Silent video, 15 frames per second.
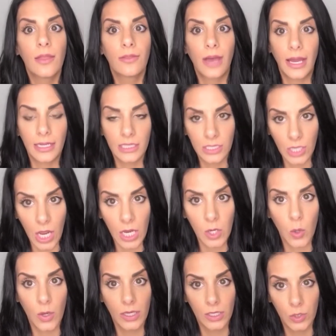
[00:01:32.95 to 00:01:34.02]
That is not
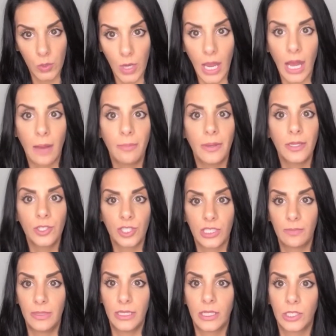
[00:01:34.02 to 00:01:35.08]
going to happen
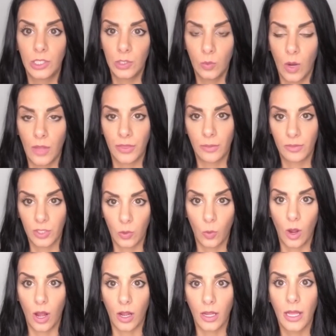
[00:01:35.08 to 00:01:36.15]
just because you want them to
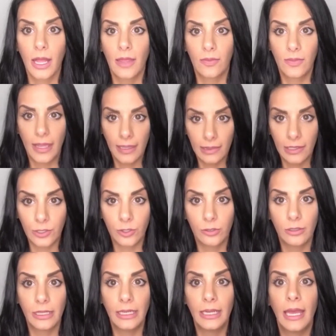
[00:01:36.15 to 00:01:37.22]
walk. They
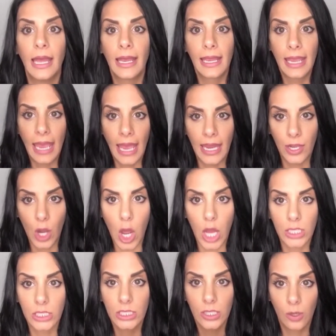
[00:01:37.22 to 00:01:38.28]
literally
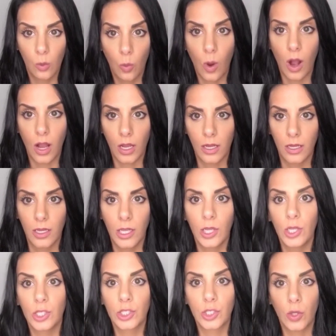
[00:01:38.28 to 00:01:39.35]
cannot walk.
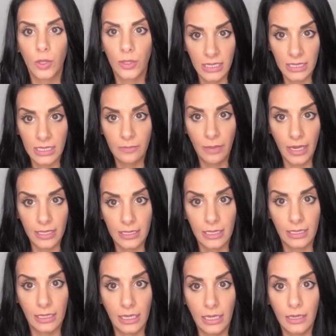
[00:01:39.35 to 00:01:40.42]
So this is
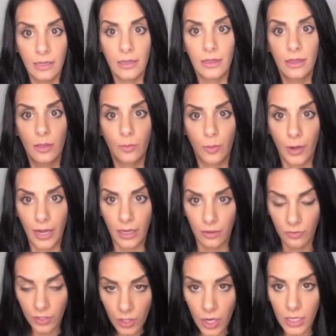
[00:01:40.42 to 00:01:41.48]
basically the brain
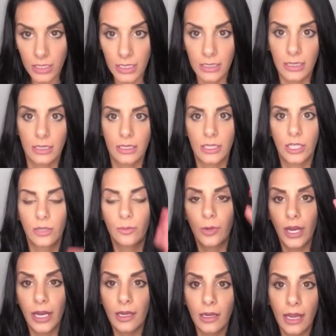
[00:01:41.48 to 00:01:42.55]
of a narcissist. Their
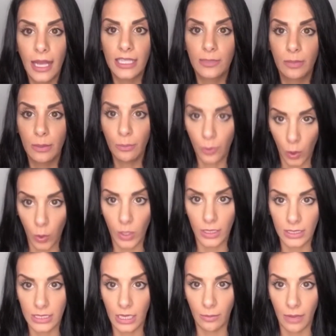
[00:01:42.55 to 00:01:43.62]
brain has been
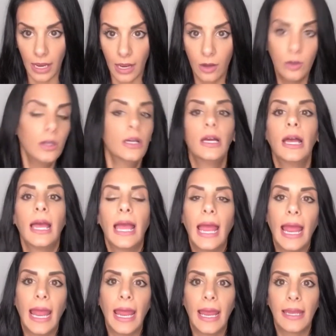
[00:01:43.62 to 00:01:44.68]
broken somehow,
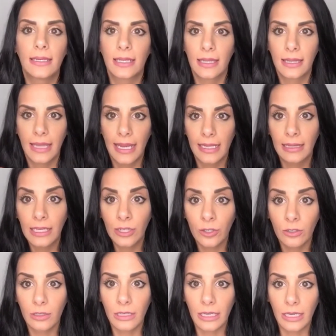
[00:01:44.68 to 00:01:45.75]
and they
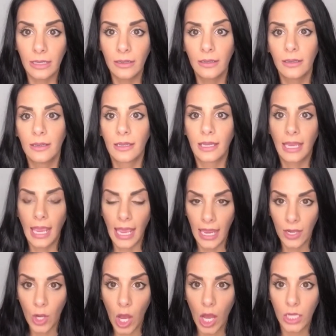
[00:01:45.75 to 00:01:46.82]
literally
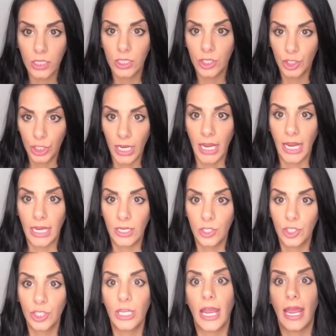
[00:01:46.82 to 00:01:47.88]
cannot
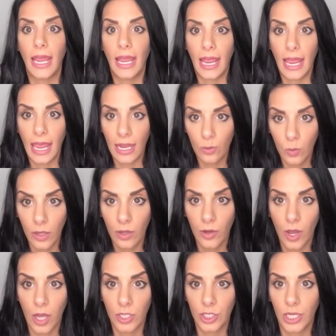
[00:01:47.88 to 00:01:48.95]
change and will
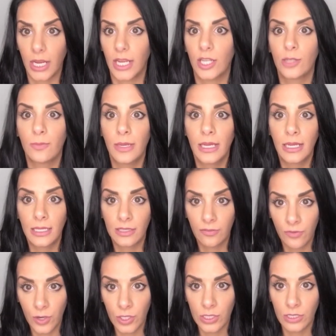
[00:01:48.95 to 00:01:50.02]
not change, because
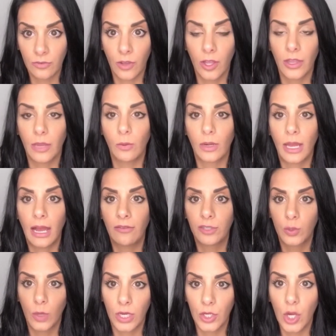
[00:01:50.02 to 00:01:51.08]
first of all, they would have
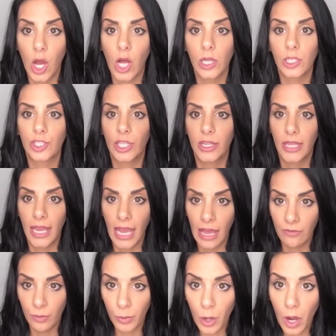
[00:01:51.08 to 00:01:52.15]
to acknowledge that they
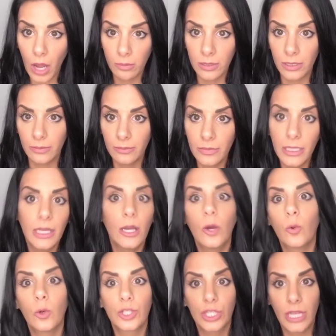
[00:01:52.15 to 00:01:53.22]
have a problem,
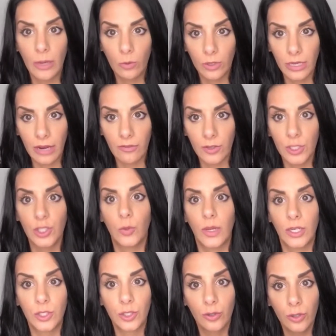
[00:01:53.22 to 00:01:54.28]
which they will never do. A
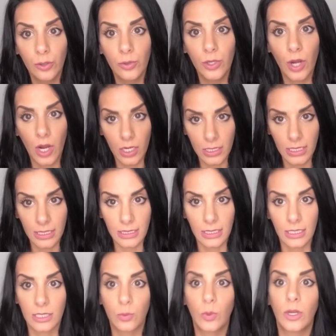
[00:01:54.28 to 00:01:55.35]
true
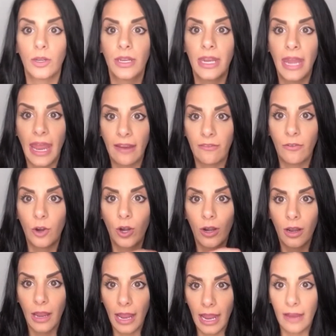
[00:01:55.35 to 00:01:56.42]
narcissist will never,
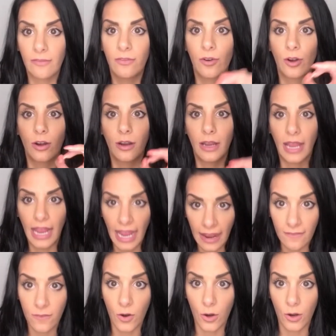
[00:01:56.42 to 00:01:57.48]
ever,
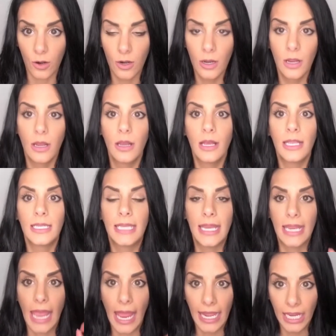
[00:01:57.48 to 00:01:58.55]
ever
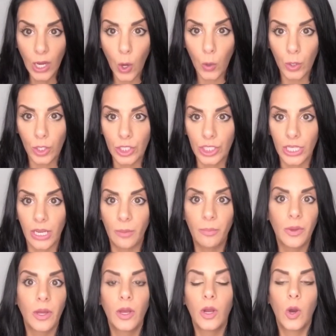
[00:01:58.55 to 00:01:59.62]
take any ownership
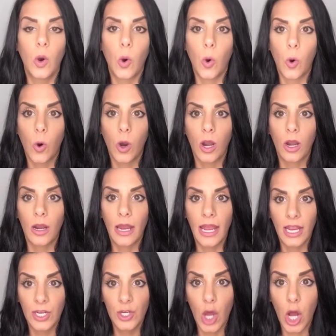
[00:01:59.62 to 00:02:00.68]
or
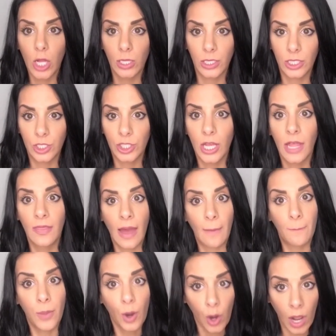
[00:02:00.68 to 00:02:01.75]
acknowledge
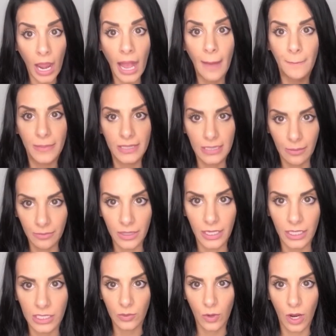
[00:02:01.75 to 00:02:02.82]
that perhaps something
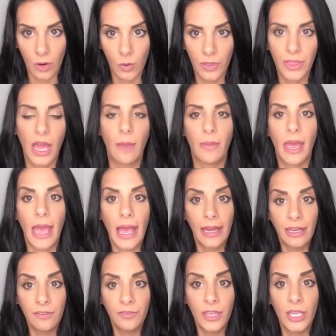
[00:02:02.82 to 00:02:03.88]
wrong with them. And
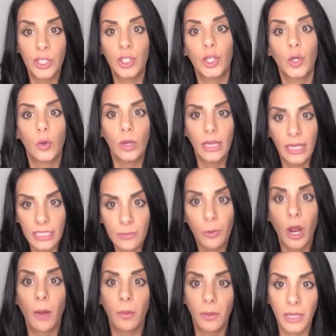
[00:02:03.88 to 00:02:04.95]
if they do, it's
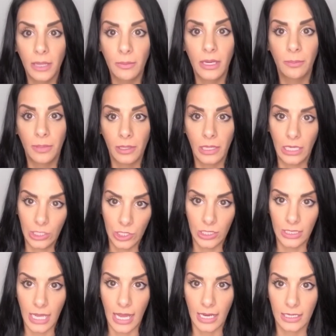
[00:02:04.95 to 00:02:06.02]
probably a manipulation
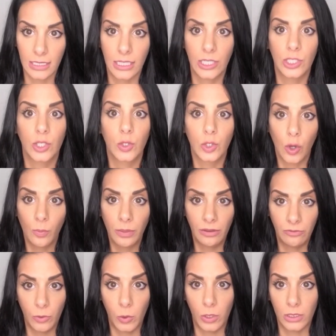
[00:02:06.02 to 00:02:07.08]
tactic, so don't be
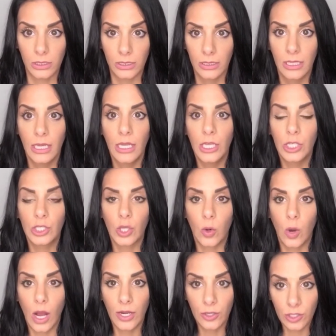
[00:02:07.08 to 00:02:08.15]
fooled.
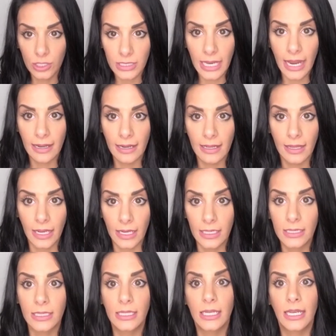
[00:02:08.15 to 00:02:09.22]
So understanding
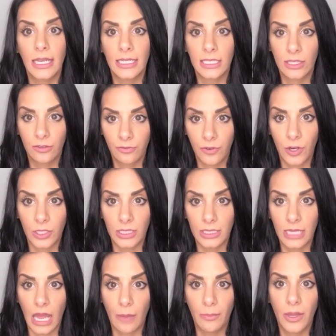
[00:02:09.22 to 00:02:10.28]
this is the first
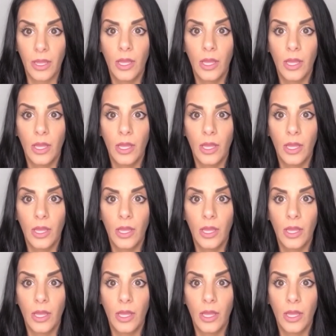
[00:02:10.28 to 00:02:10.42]
step.